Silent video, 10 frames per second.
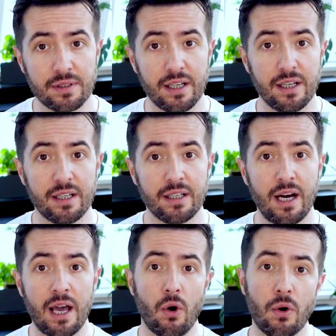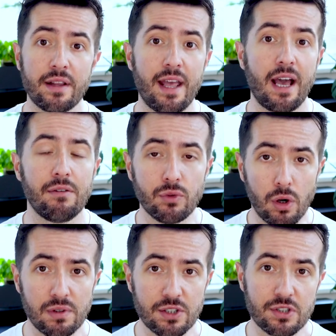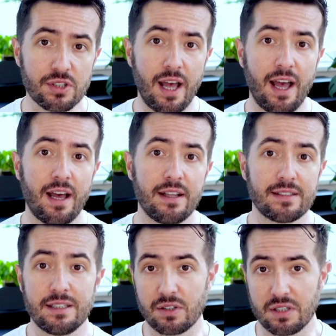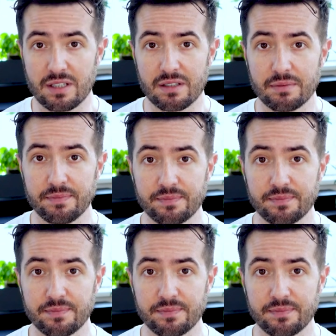I already have knowledge and interest.